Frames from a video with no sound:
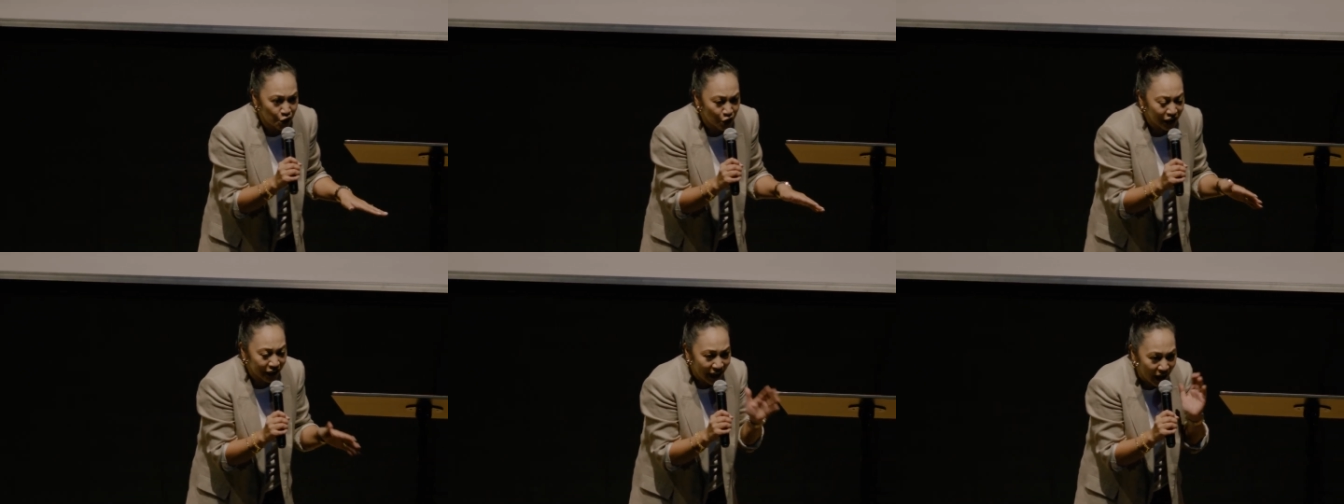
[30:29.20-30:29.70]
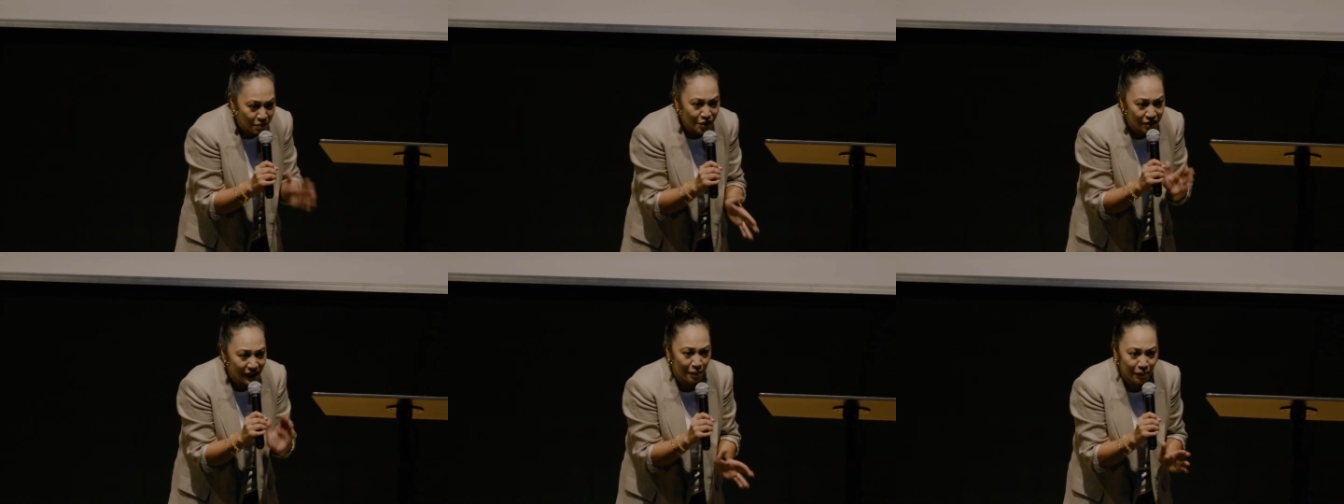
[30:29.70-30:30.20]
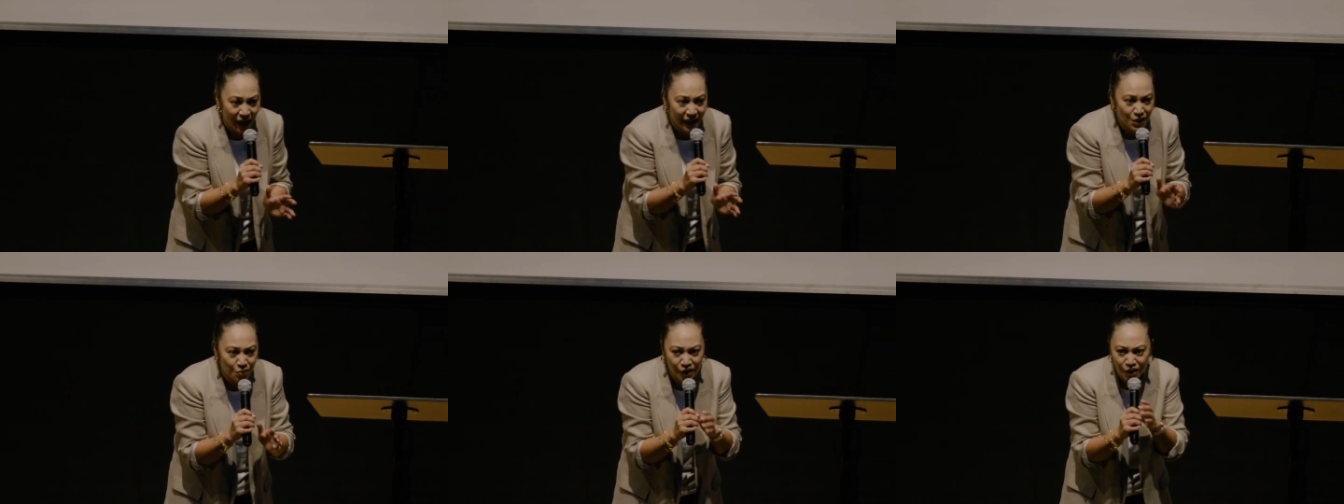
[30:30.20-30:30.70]
should come to that
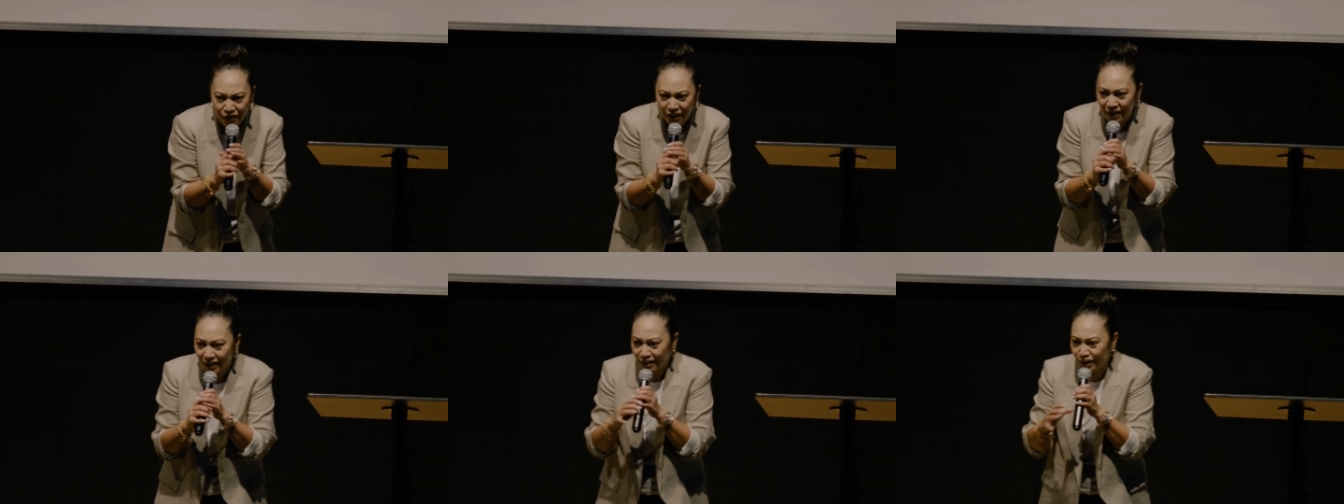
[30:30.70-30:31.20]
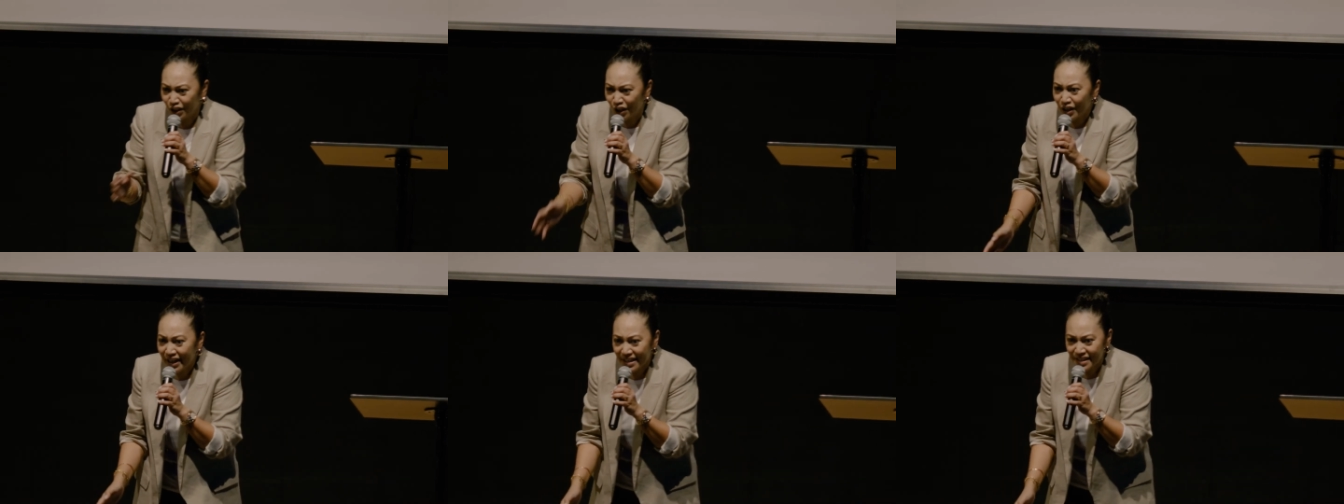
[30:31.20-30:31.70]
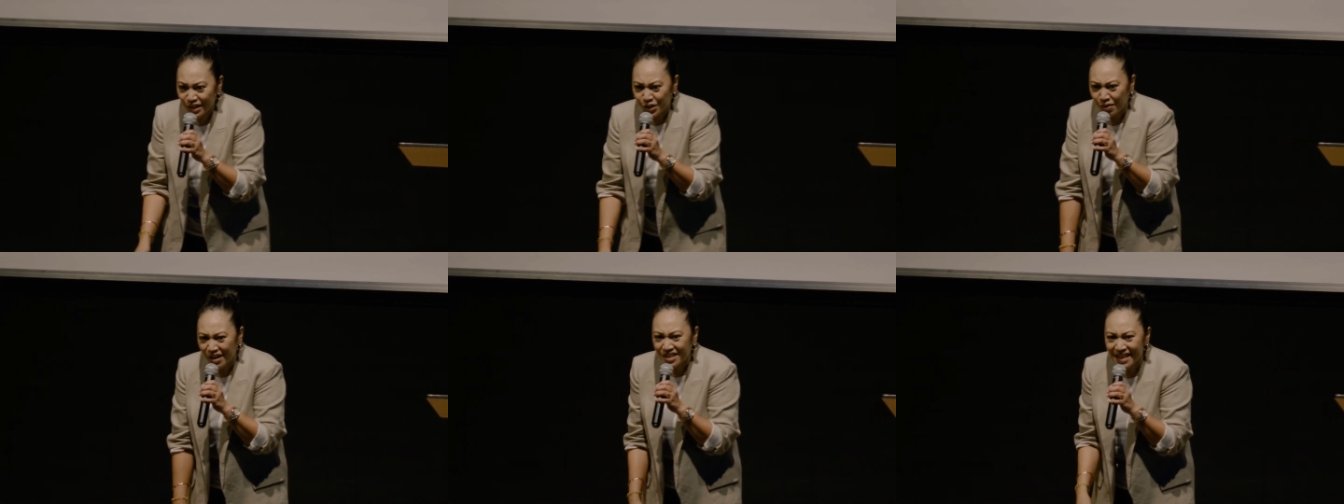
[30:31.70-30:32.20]
place where you look at
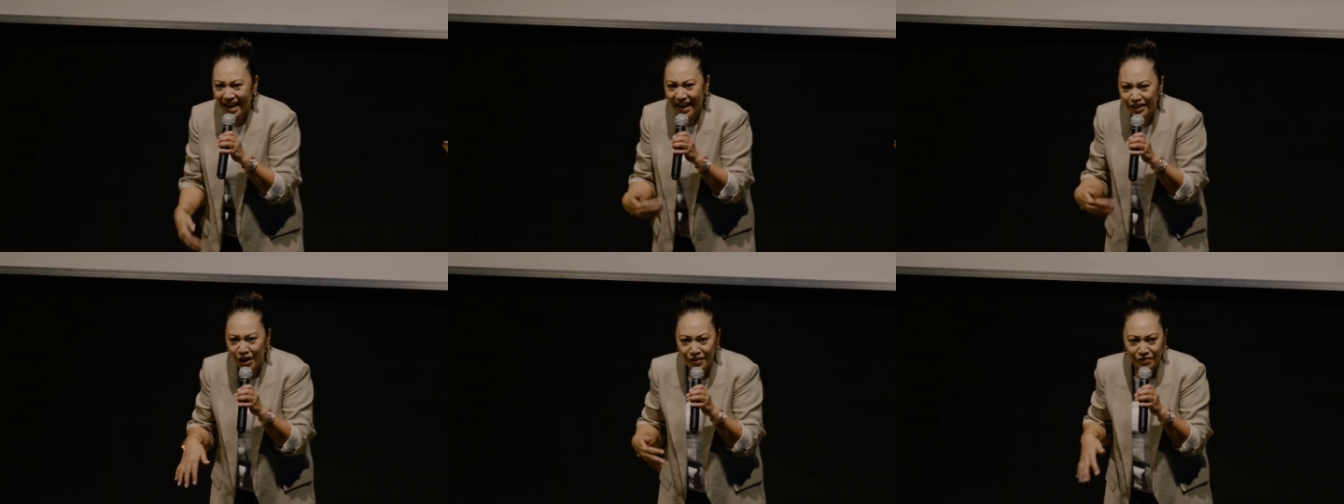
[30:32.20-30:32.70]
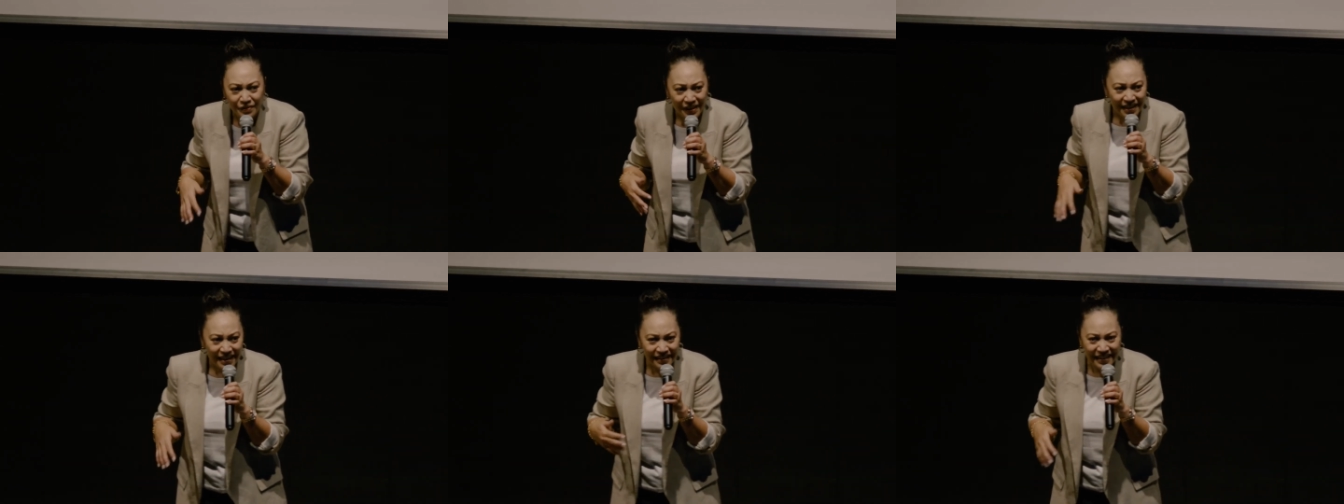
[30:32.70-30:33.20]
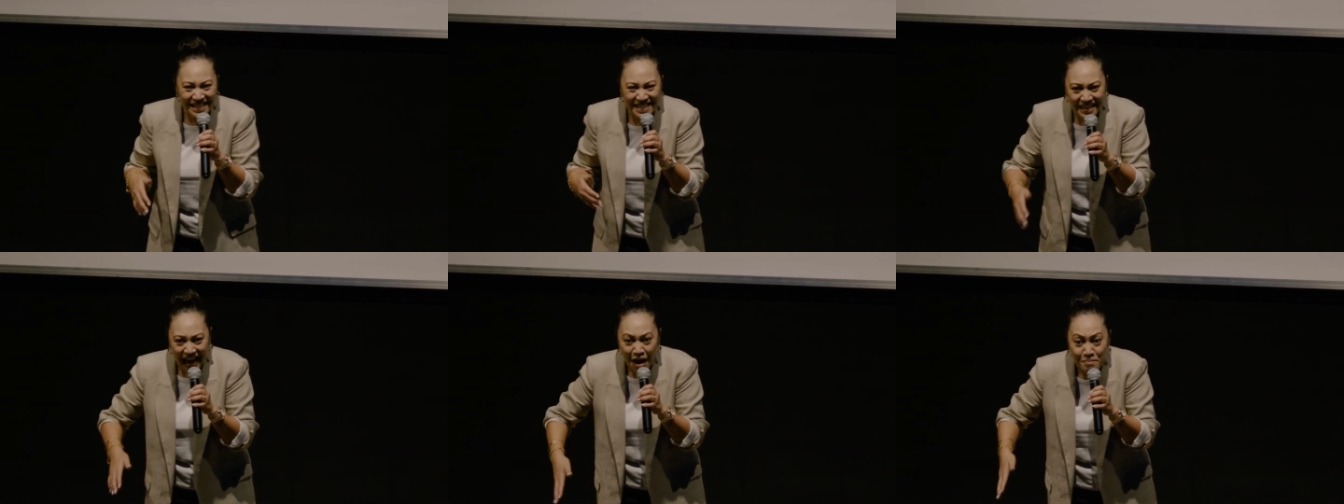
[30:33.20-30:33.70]
situations that
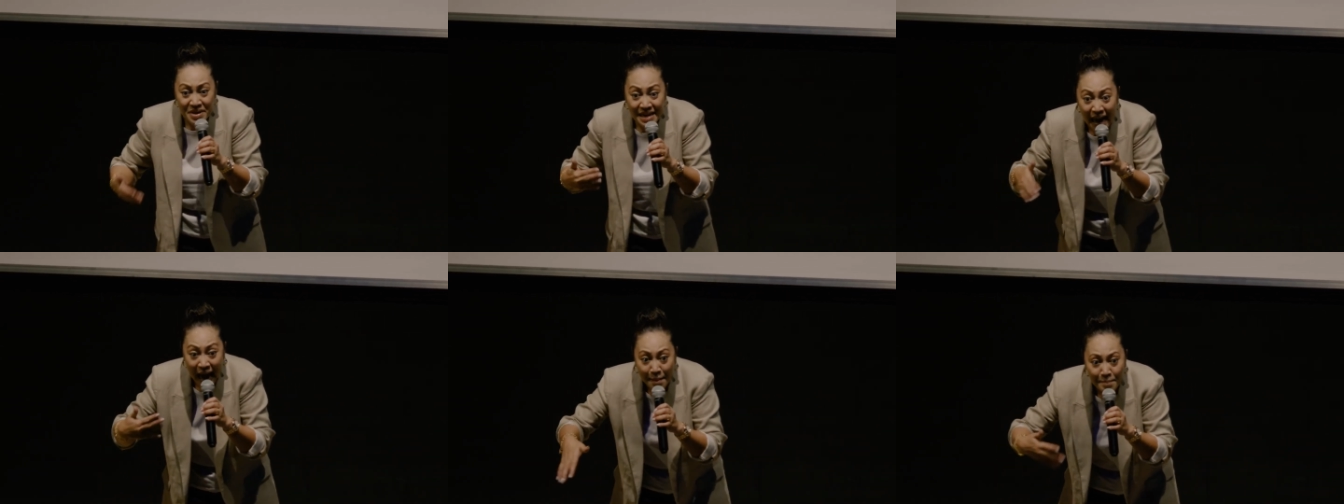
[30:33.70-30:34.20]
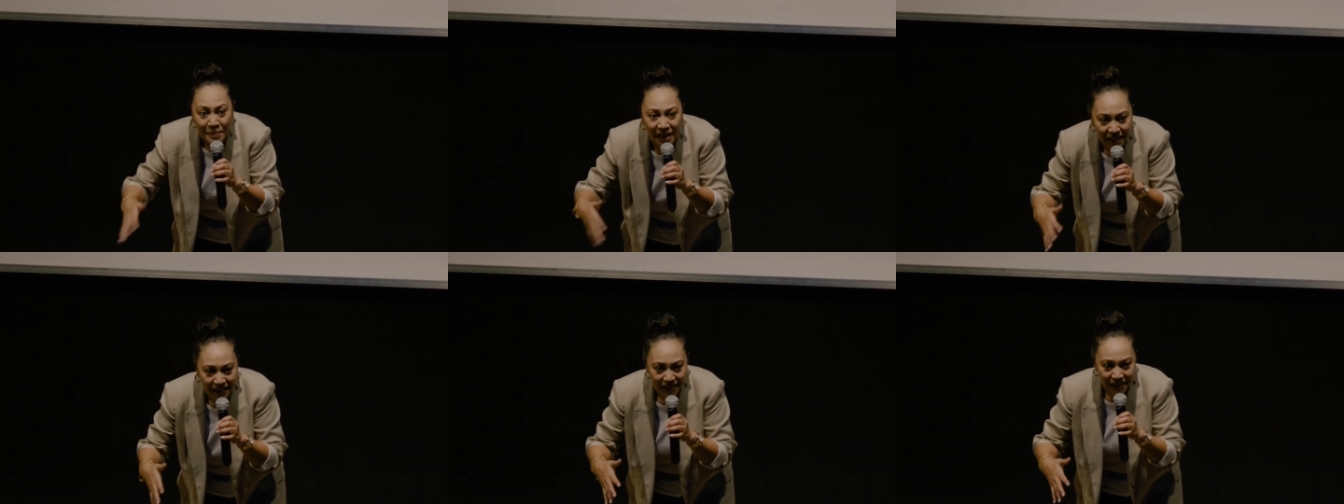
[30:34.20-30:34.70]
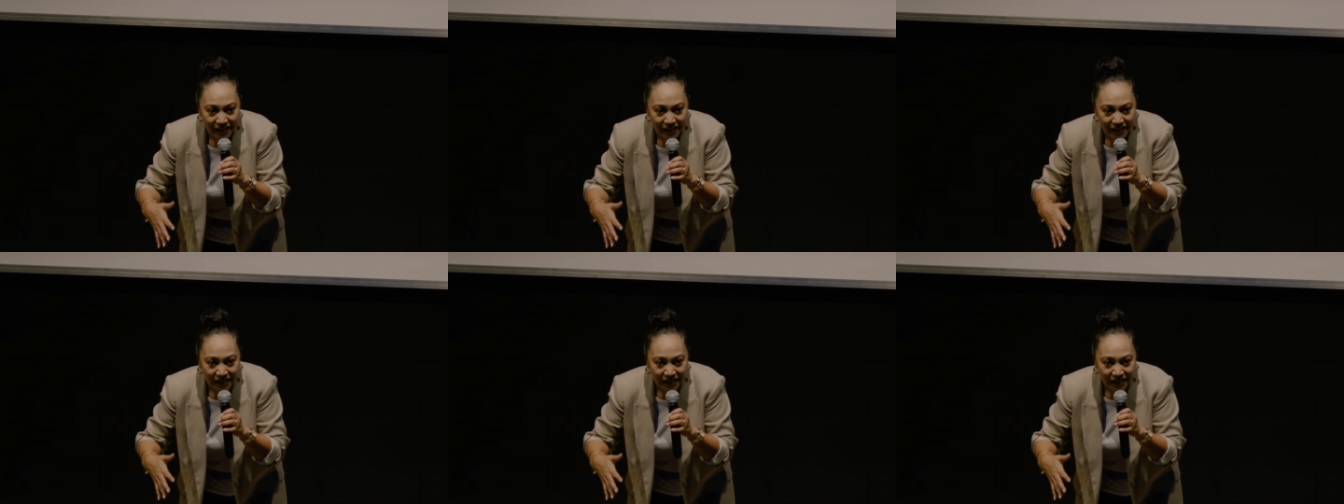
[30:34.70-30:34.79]
I'm numb.